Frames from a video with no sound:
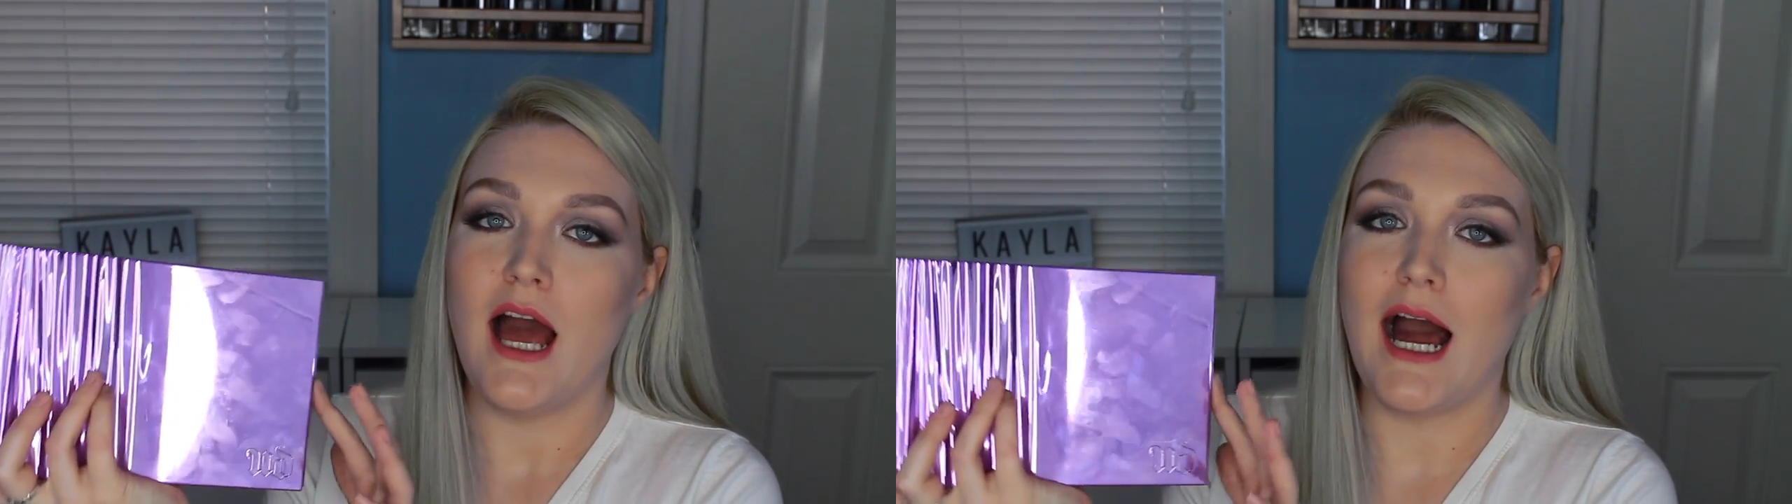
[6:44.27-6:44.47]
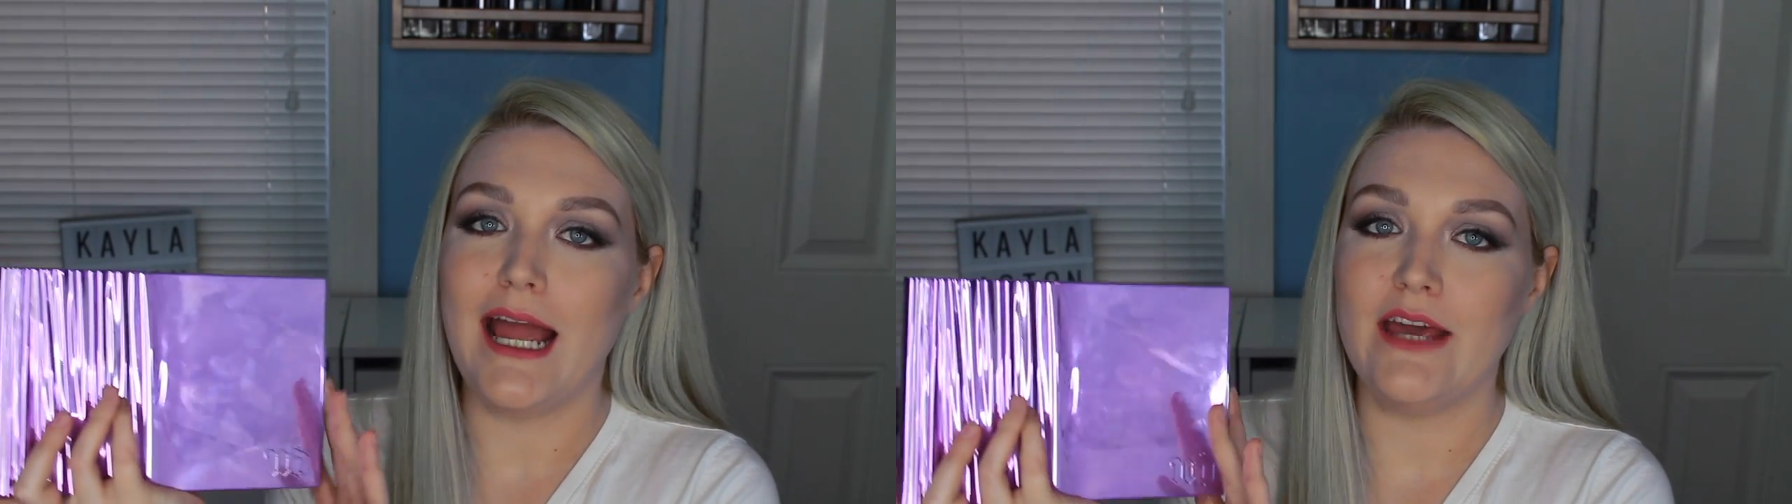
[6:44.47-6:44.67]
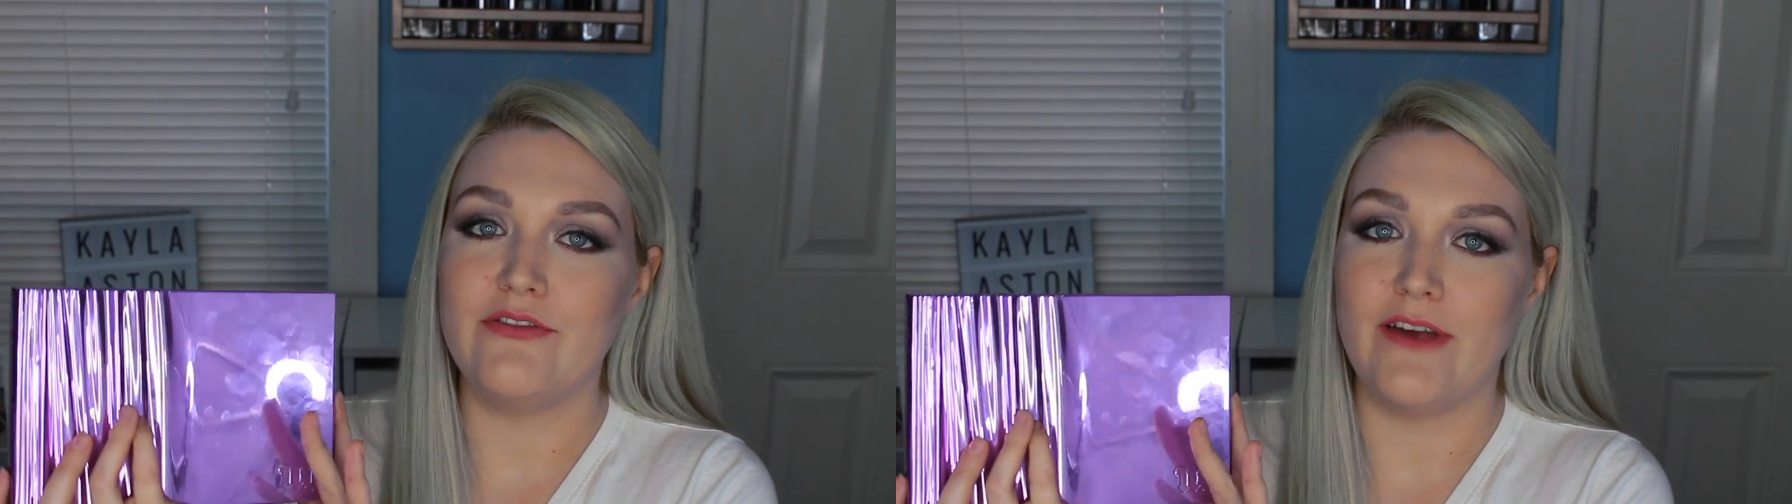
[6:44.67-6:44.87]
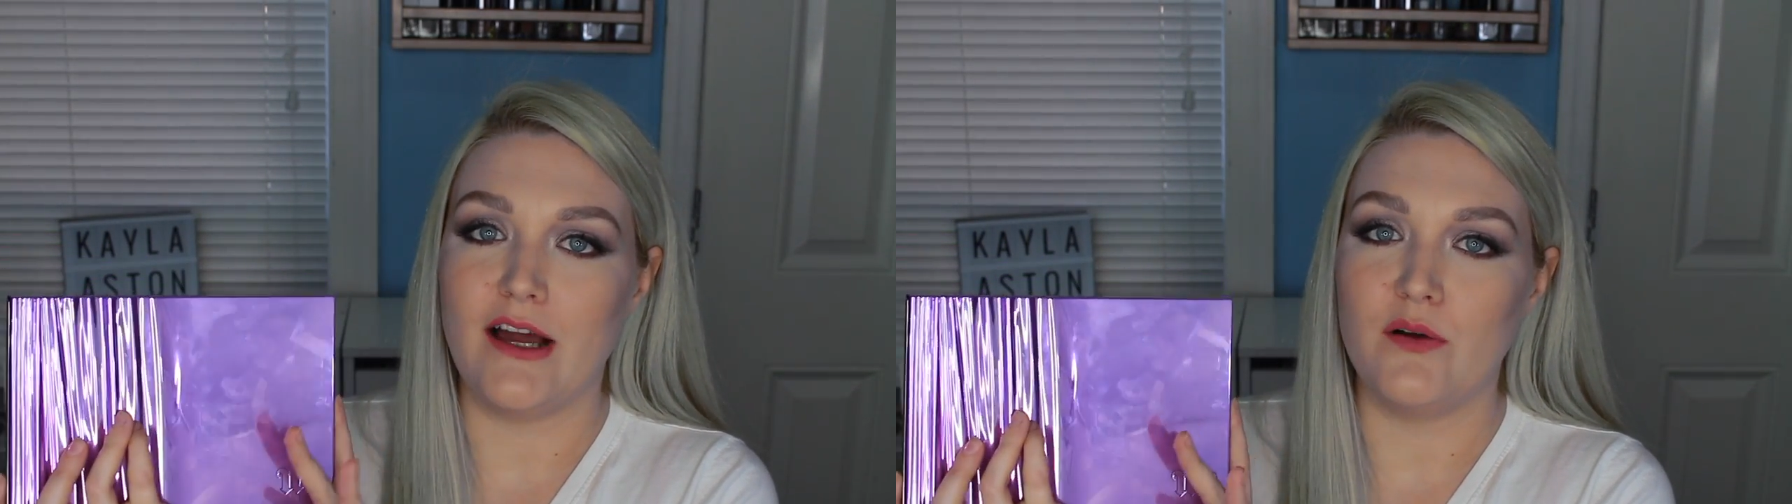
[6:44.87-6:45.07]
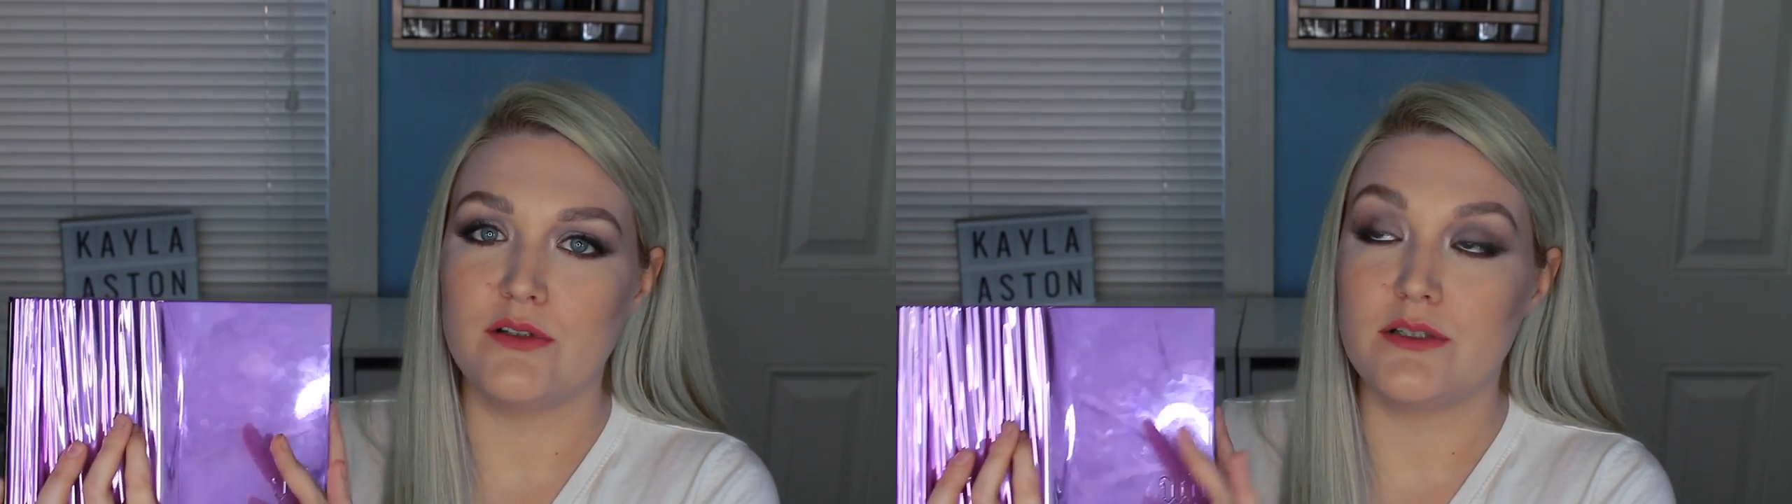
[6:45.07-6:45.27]
I have
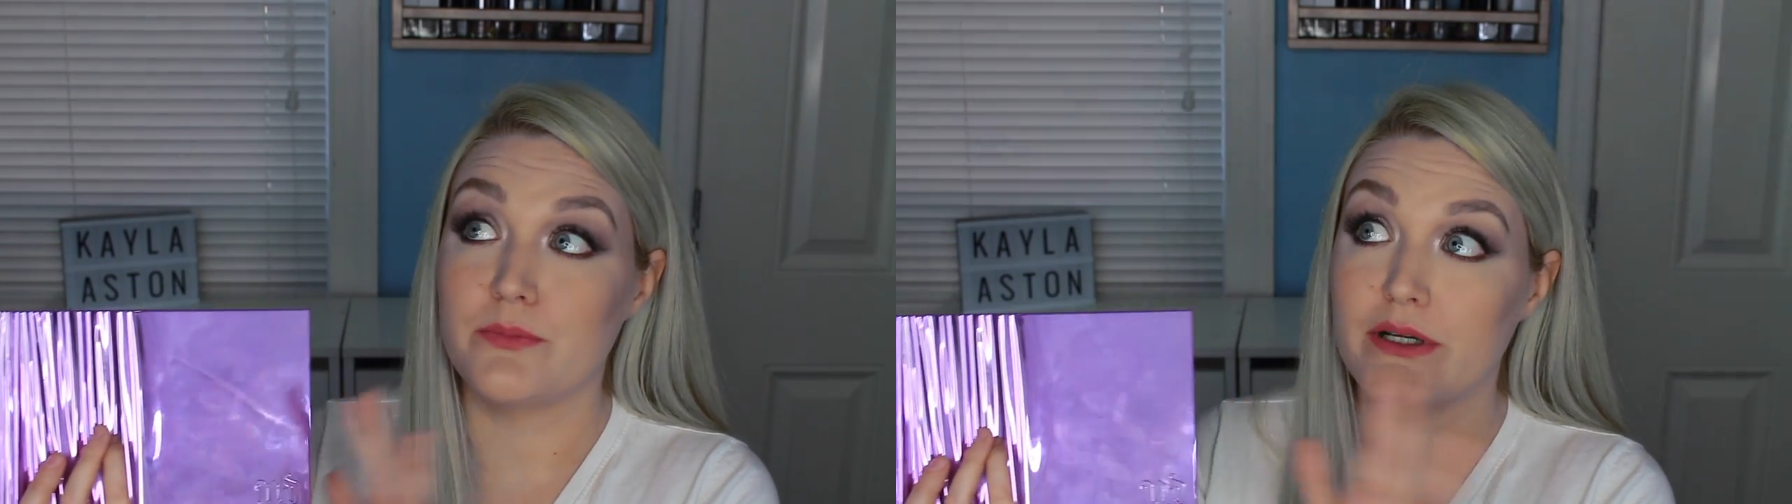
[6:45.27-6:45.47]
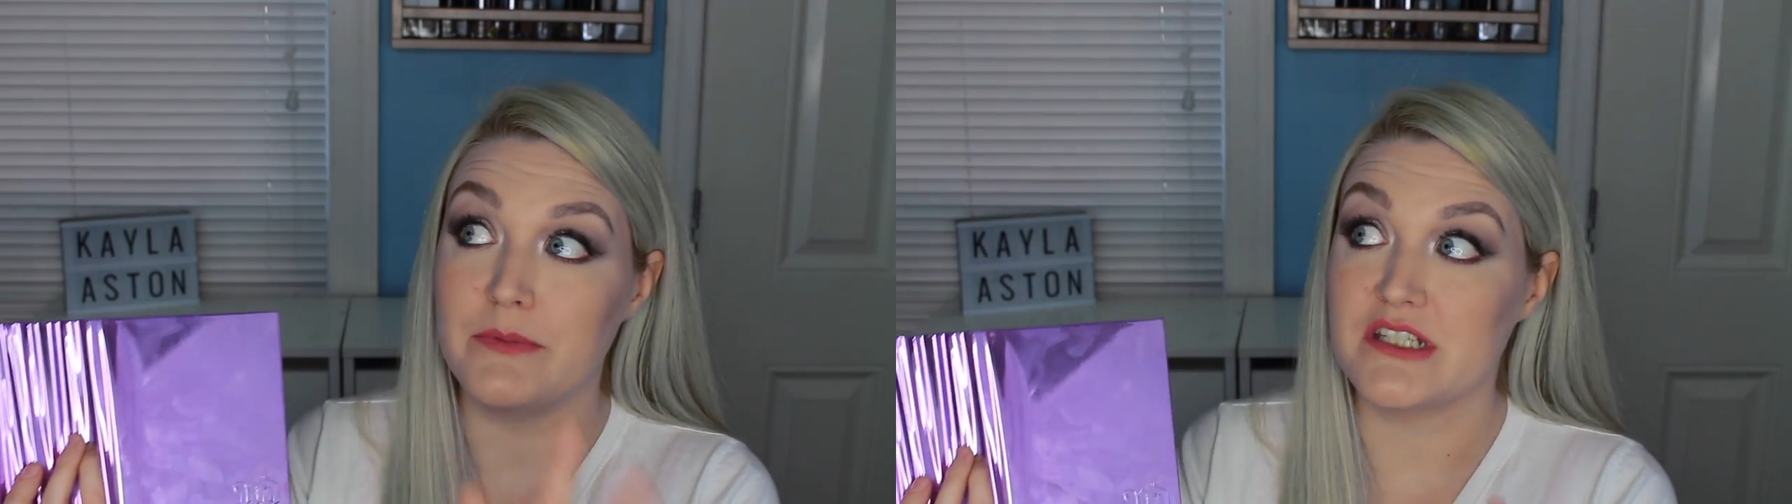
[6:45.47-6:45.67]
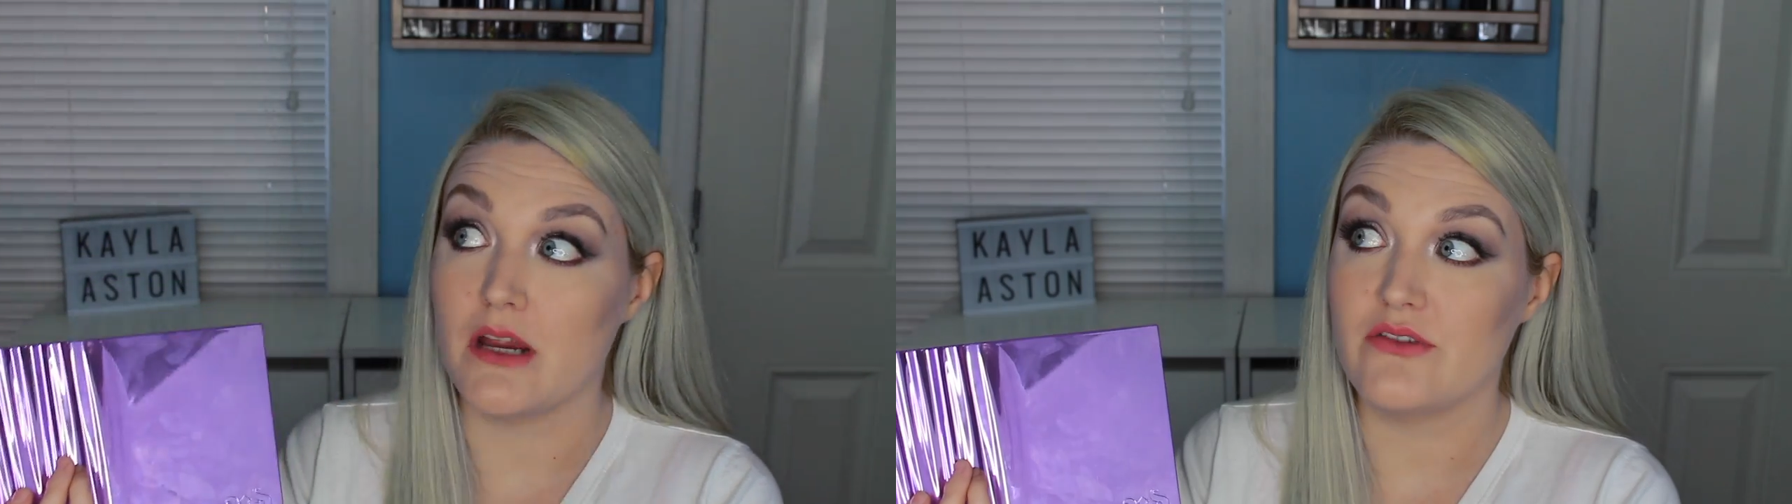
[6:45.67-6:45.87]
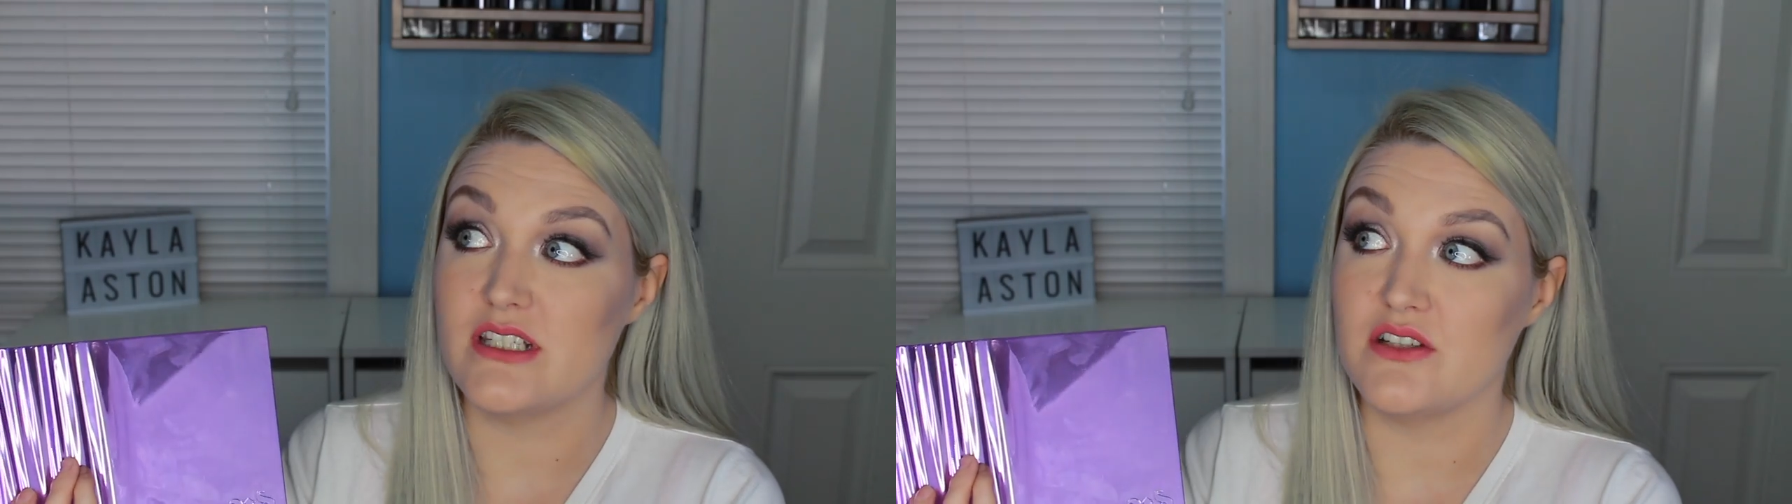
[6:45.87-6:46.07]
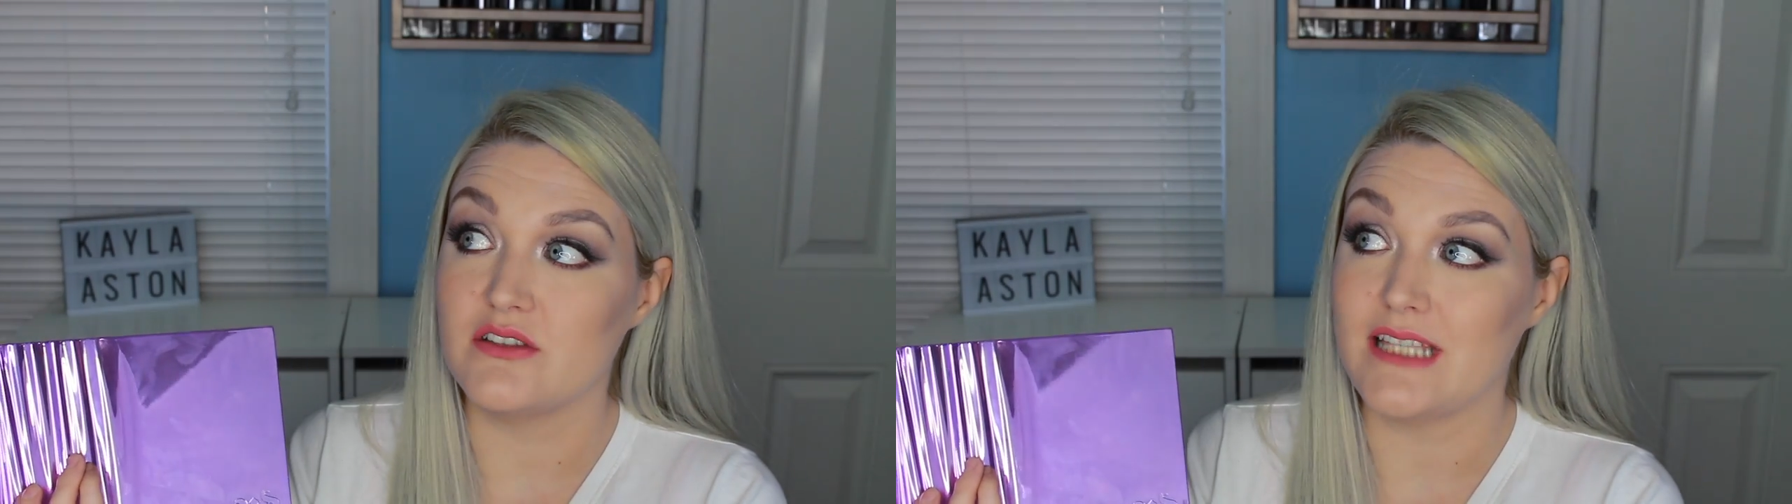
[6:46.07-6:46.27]
found pretty much every
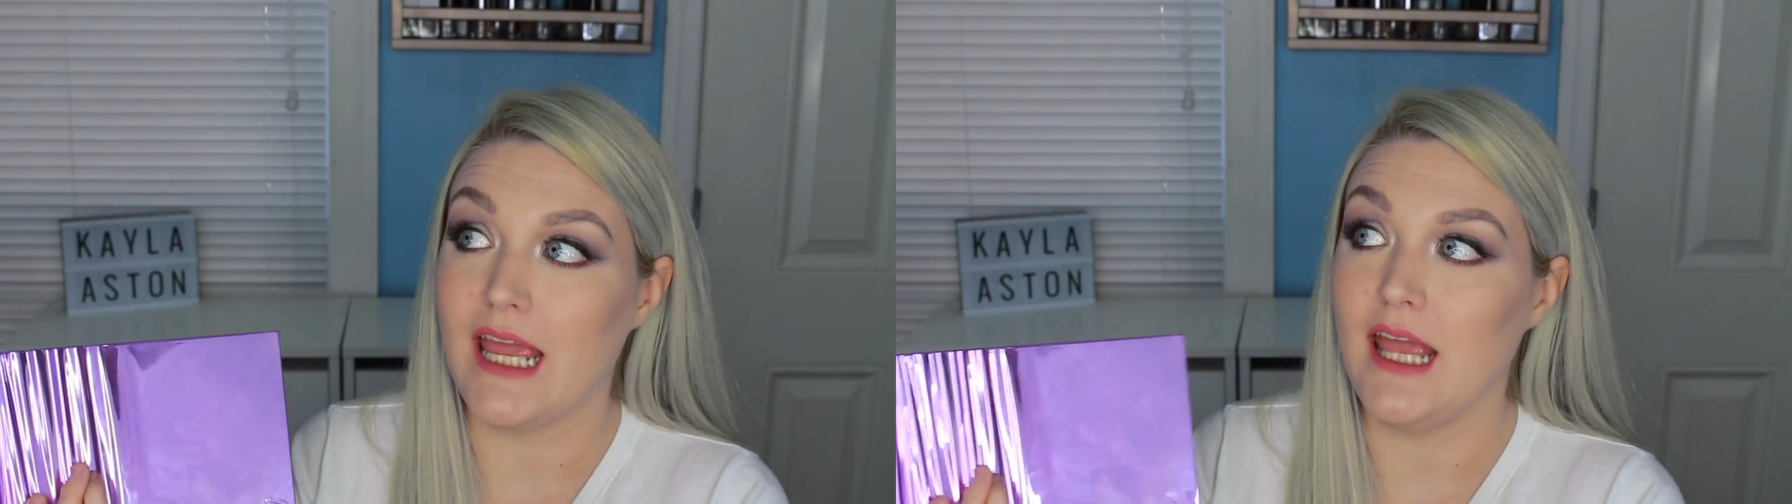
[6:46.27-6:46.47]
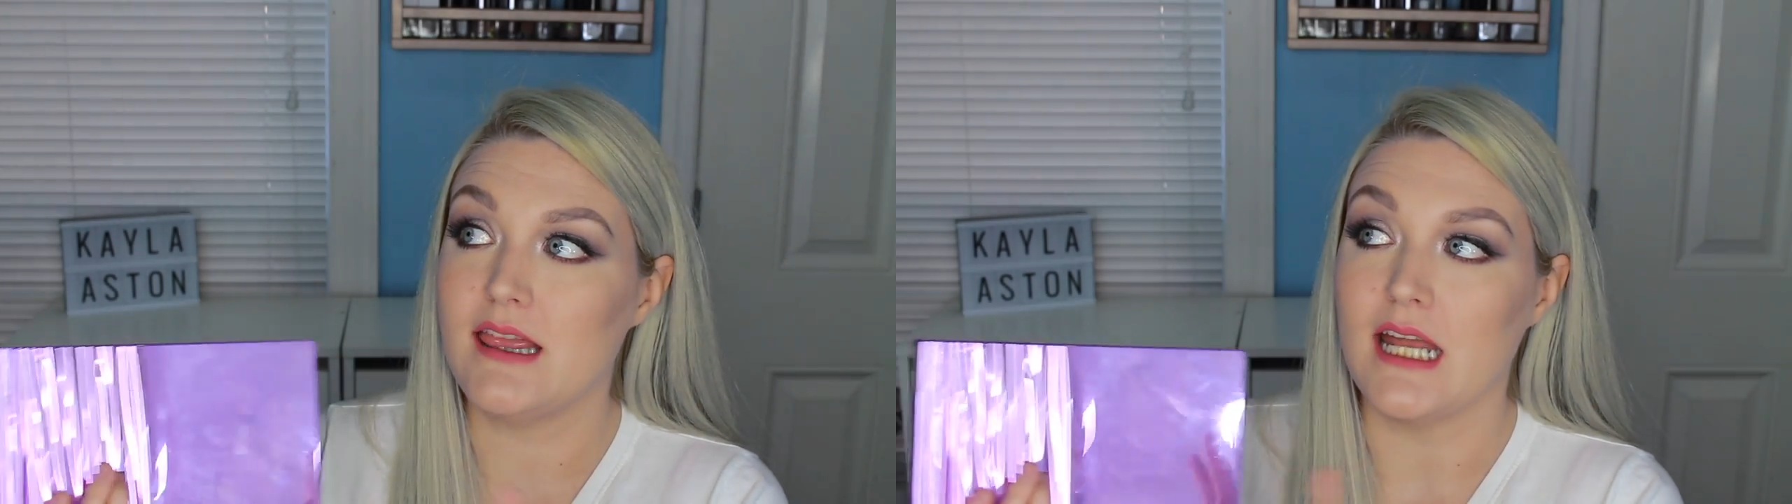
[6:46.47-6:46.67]
single day